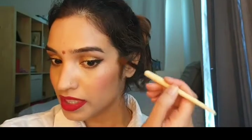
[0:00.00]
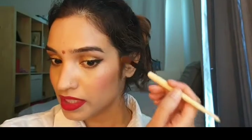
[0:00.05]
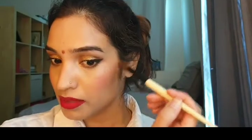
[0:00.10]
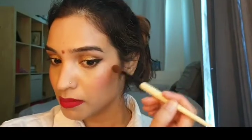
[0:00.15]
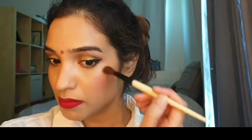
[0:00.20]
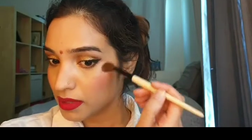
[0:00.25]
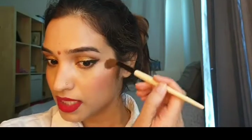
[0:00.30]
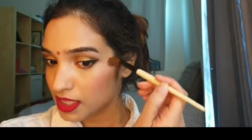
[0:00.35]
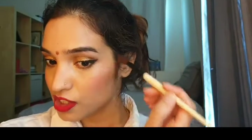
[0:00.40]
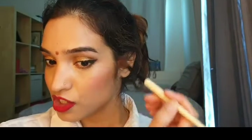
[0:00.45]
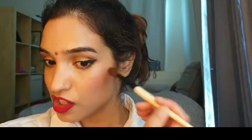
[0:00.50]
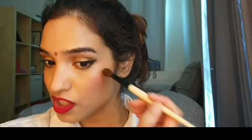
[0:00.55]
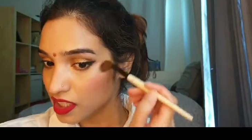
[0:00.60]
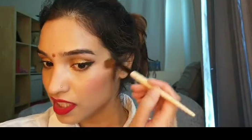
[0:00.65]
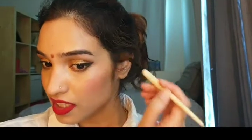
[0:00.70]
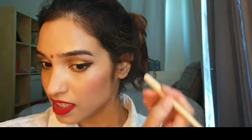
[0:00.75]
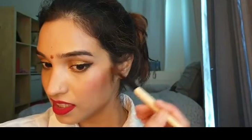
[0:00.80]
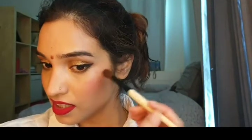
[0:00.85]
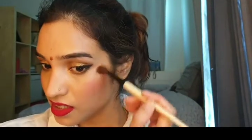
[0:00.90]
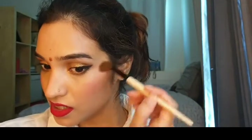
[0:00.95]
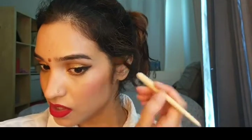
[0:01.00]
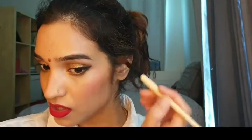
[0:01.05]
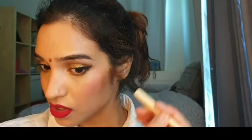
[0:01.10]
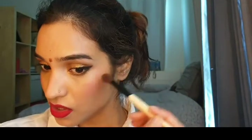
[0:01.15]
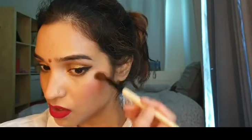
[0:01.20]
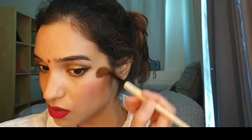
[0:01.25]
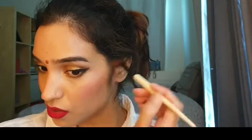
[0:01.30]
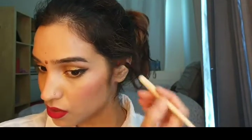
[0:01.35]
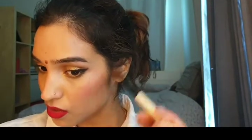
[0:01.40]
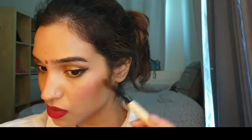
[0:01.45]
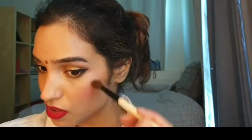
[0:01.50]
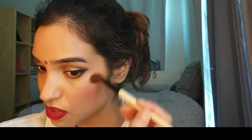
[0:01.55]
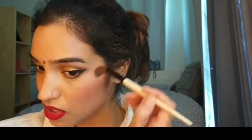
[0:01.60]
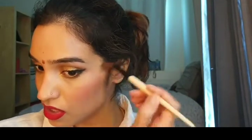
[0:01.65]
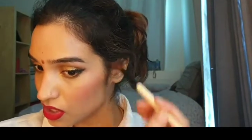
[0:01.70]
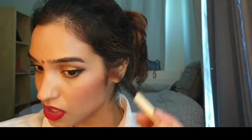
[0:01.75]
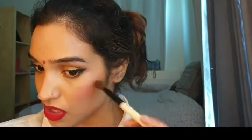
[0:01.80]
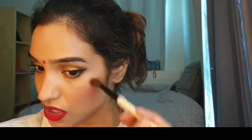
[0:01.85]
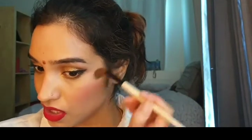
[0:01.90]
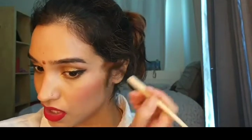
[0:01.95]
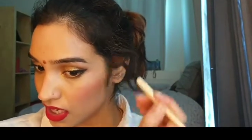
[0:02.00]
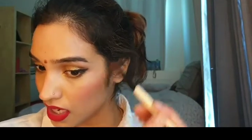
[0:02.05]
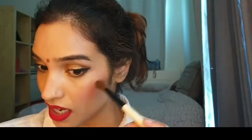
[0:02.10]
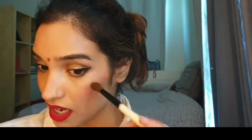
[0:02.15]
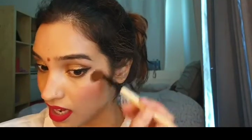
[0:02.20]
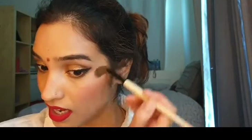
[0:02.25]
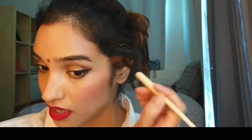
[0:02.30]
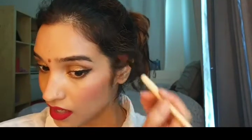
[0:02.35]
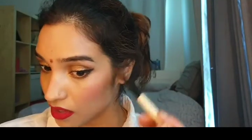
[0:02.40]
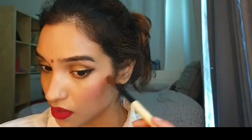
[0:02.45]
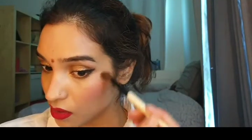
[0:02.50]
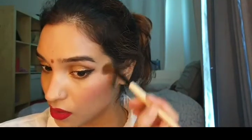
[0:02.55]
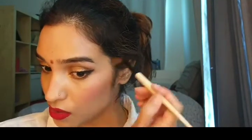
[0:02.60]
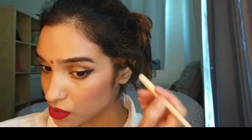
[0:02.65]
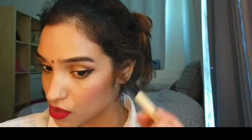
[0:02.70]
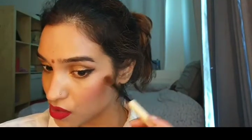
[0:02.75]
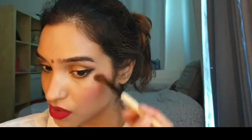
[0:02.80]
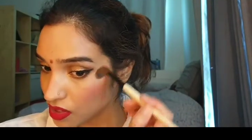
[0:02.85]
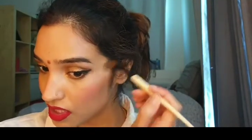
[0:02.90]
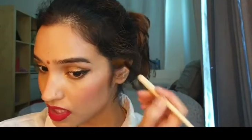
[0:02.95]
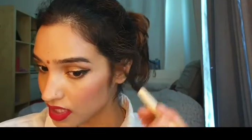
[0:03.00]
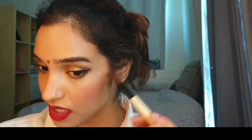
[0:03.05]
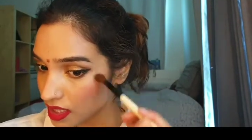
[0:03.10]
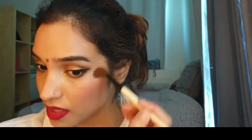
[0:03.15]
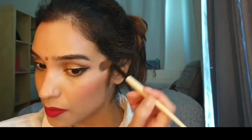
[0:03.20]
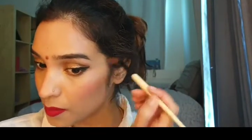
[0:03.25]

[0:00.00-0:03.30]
where the blush ends onto